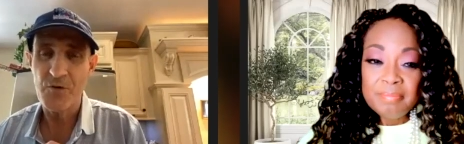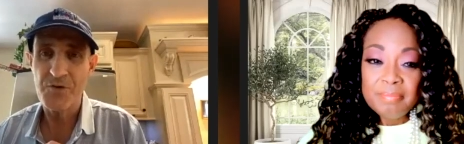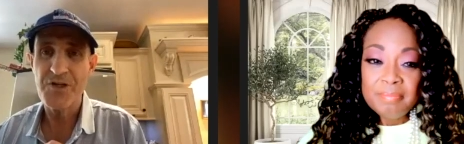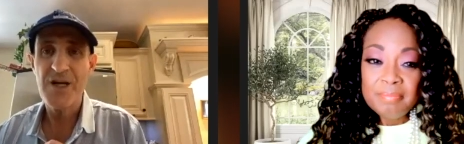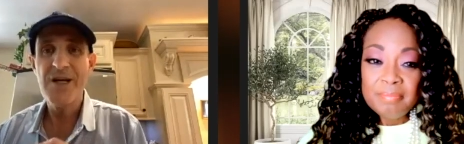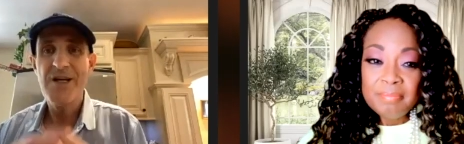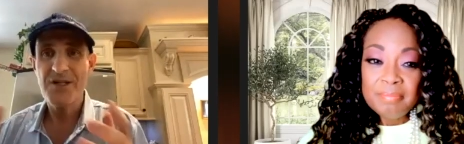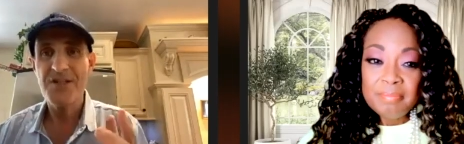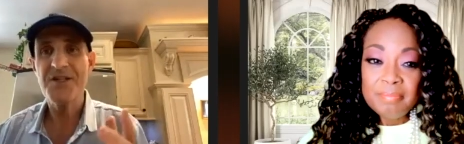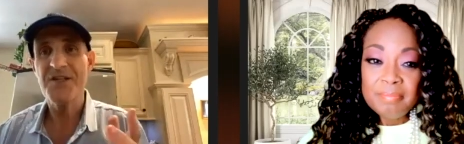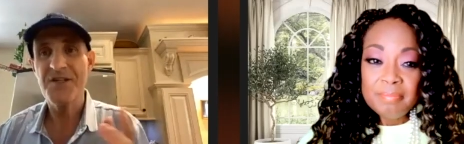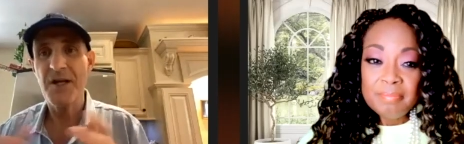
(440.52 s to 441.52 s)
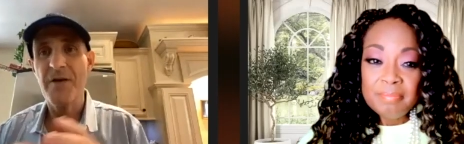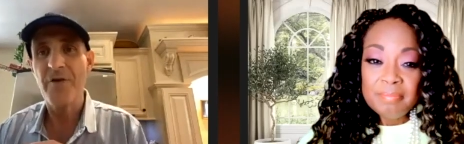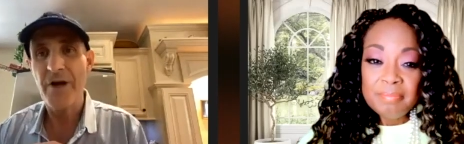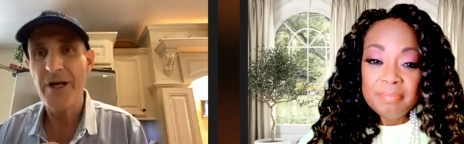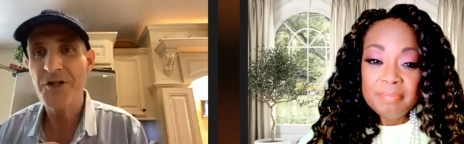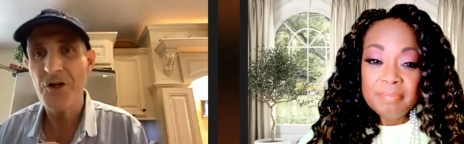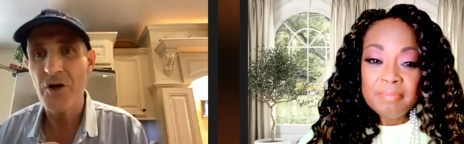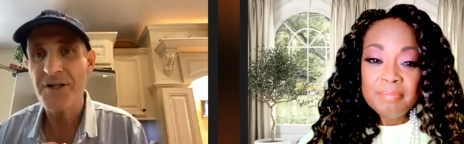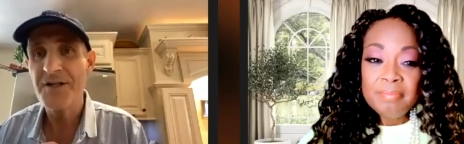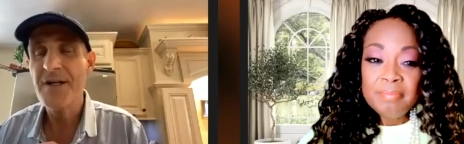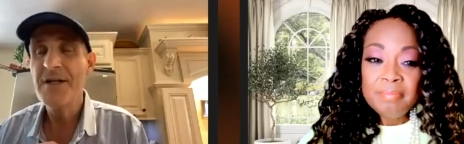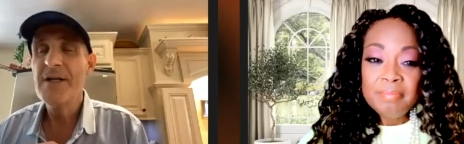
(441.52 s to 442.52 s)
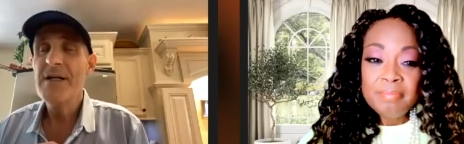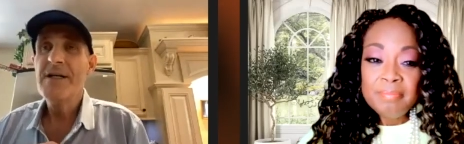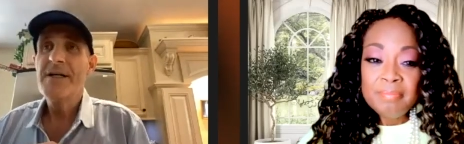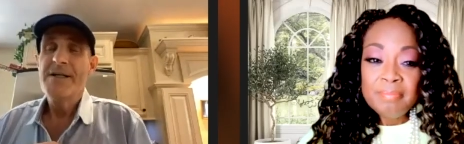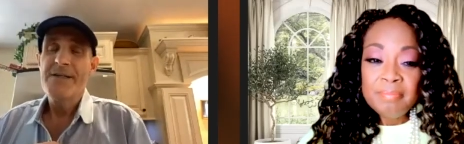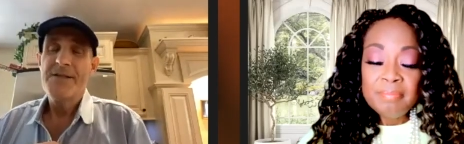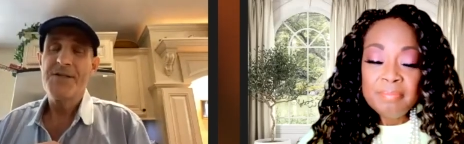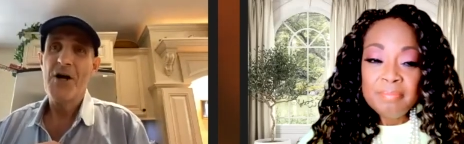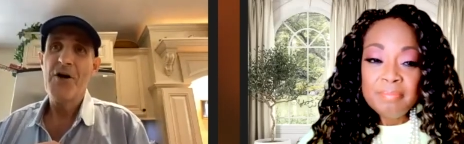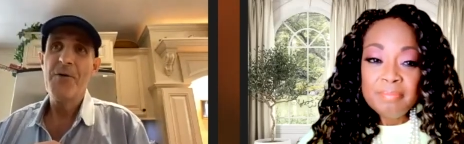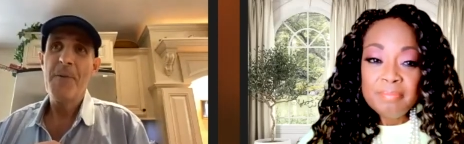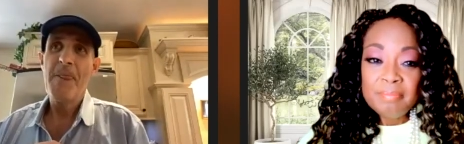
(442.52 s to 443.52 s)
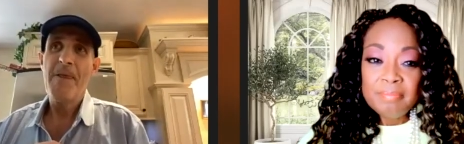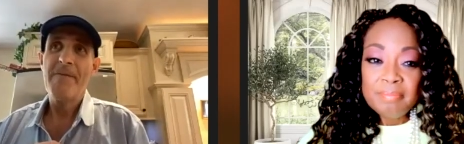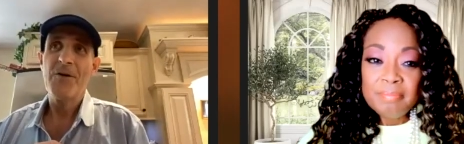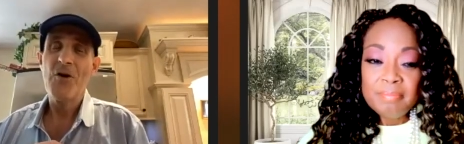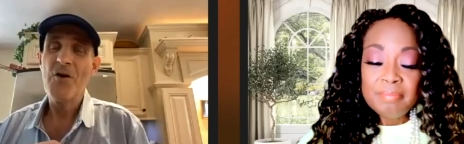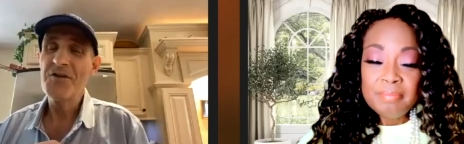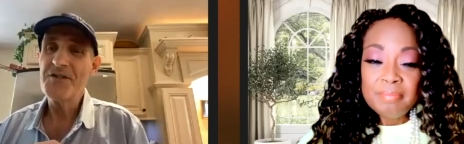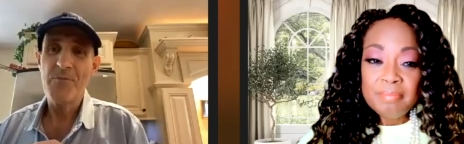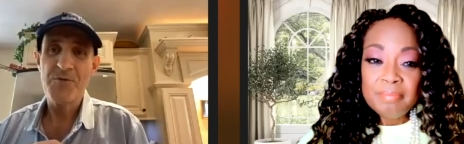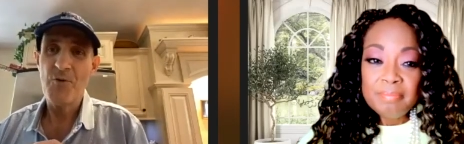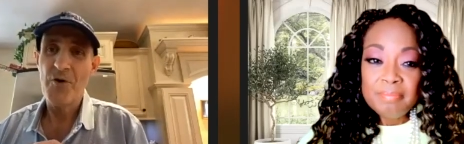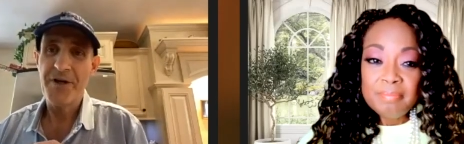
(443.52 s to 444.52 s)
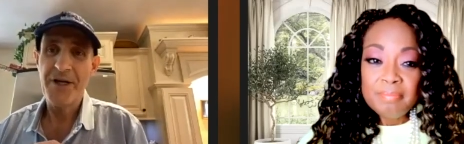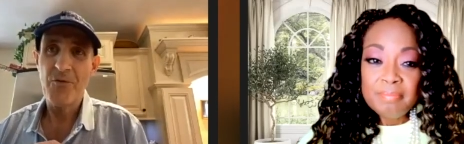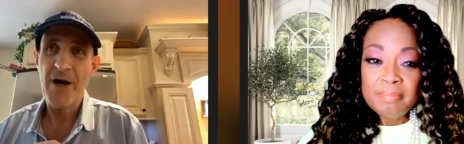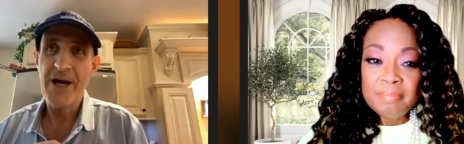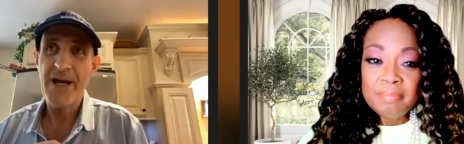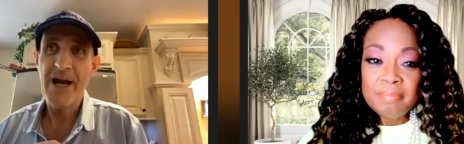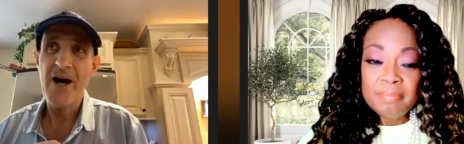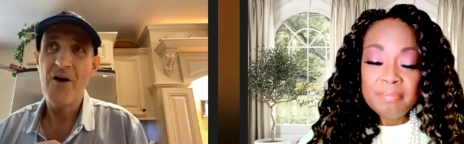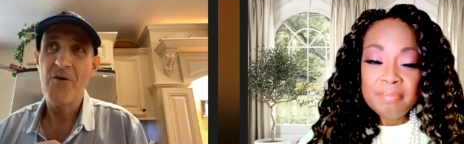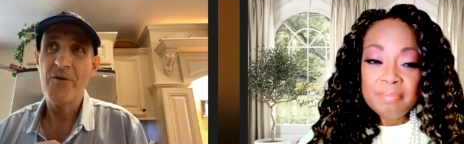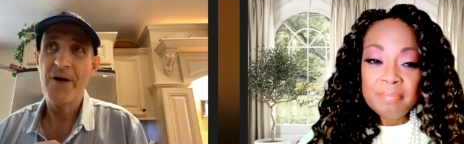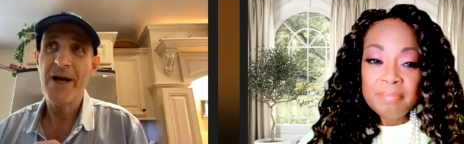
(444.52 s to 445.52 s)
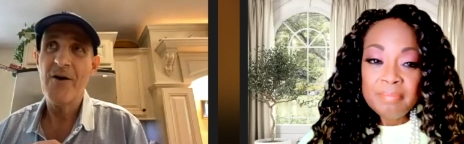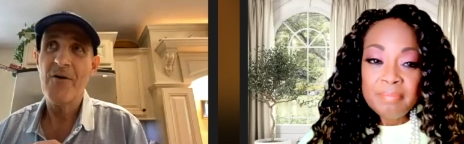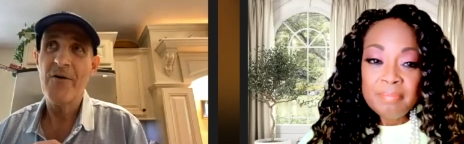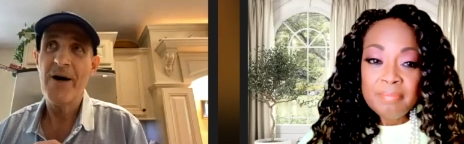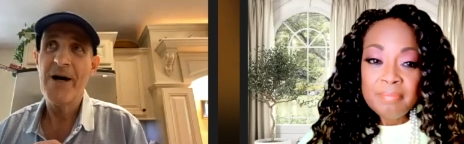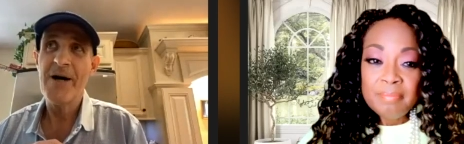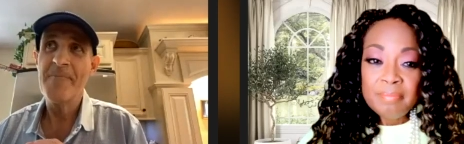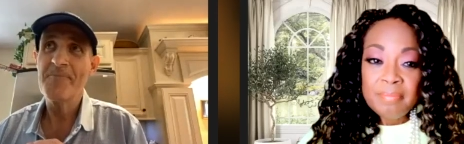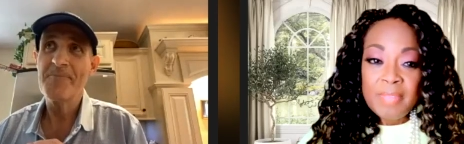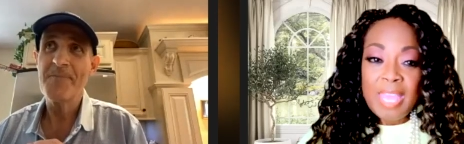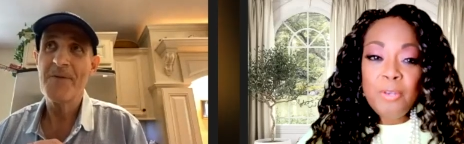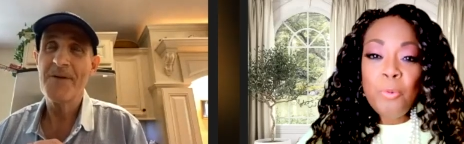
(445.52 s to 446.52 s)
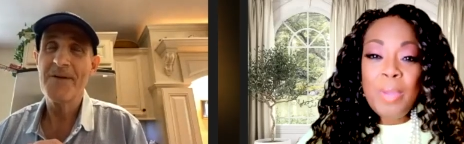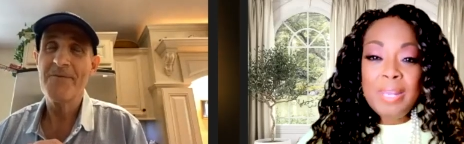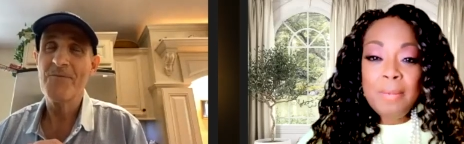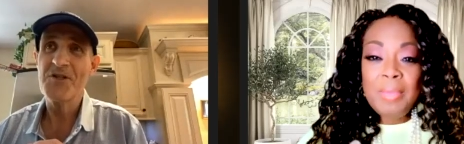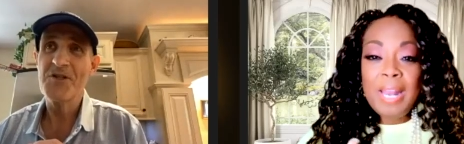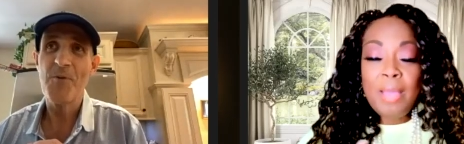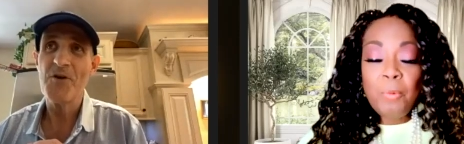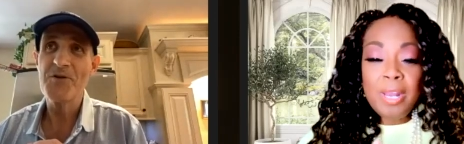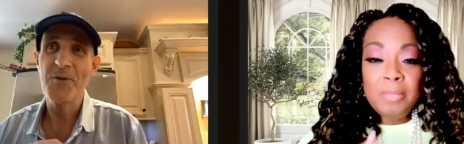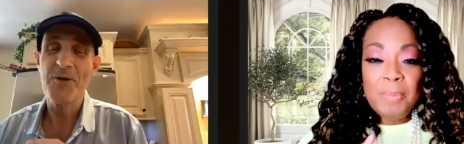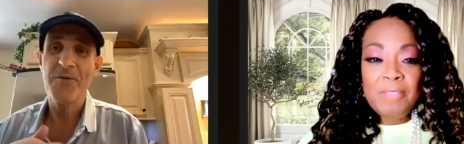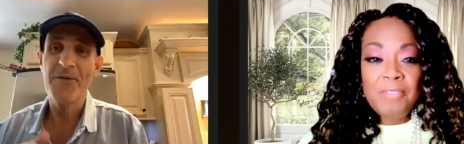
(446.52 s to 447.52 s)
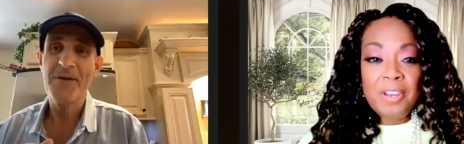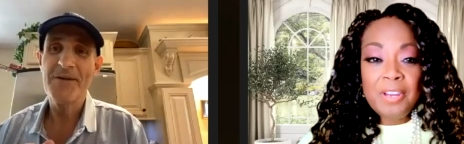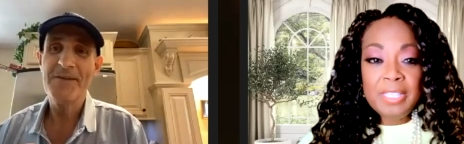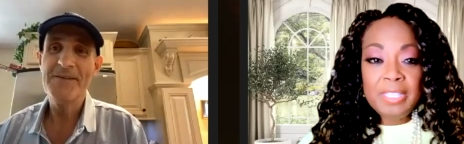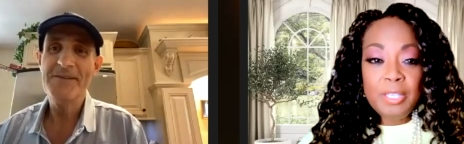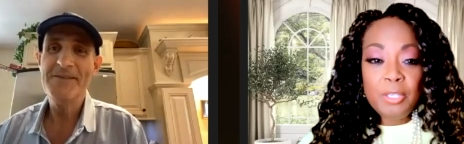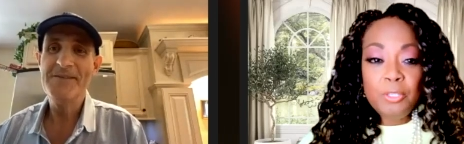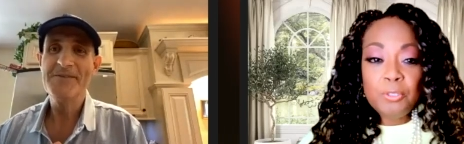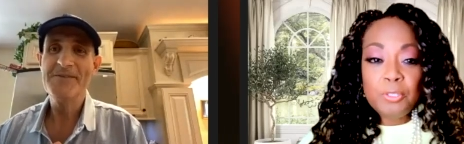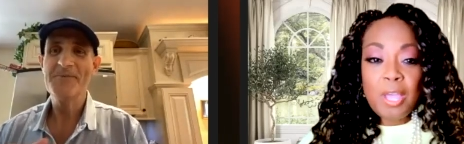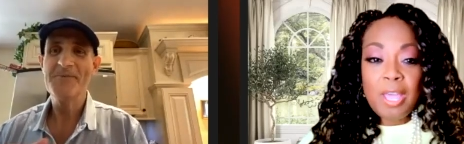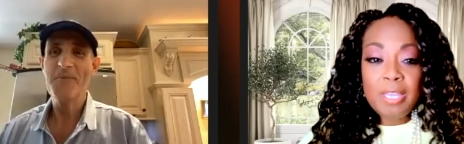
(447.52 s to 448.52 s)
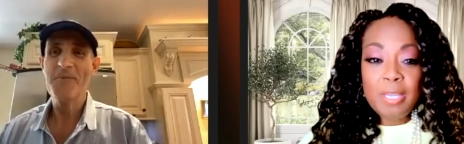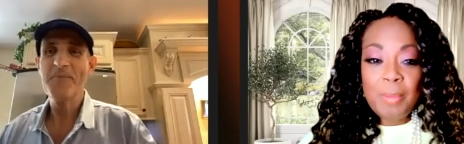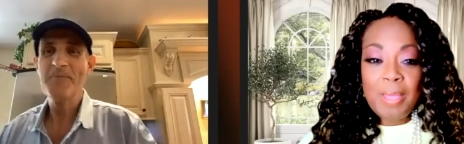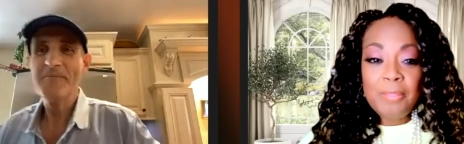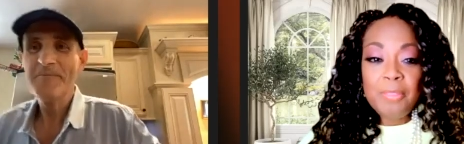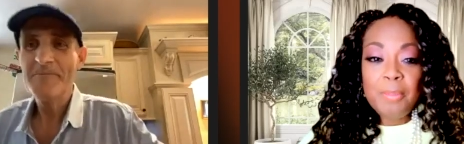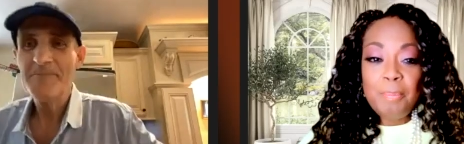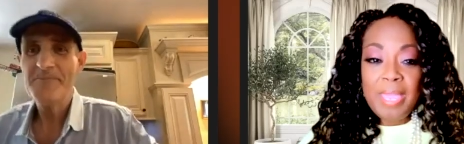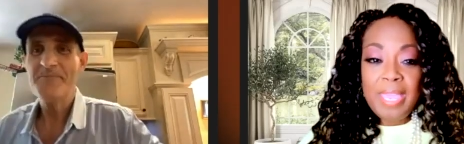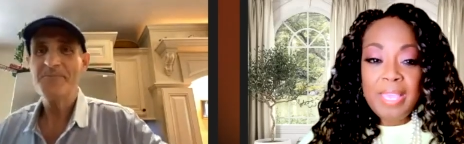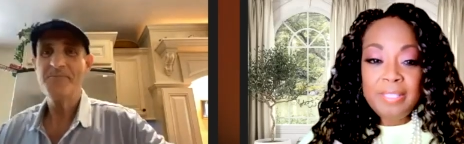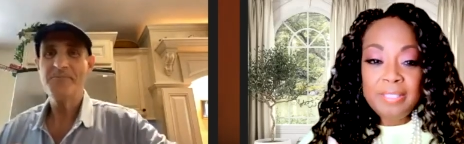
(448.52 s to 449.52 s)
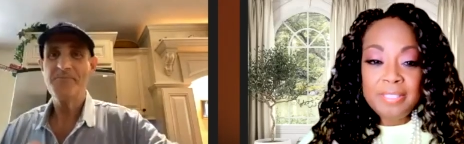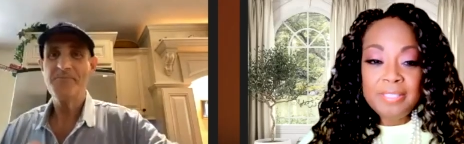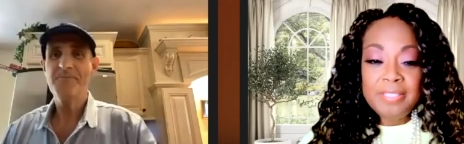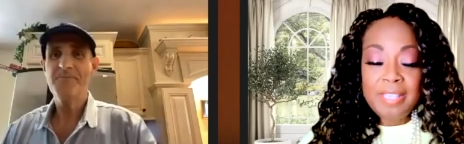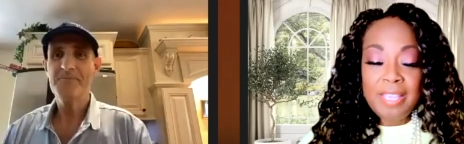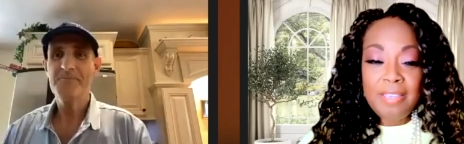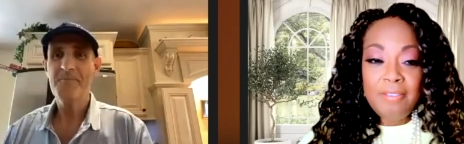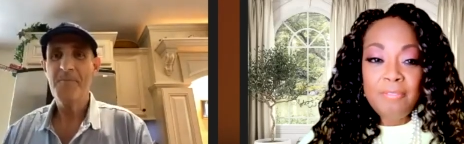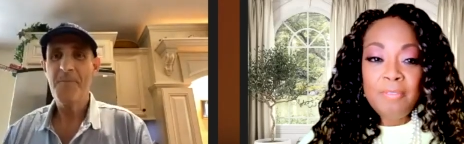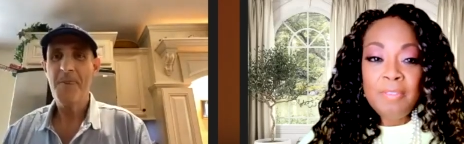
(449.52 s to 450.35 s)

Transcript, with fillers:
Speaker 1: just to sell a franchise. So the concept was working great. Our our um
Speaker 2: and you wait a minute. I want to be very clear. You're talking about the Bathe to Save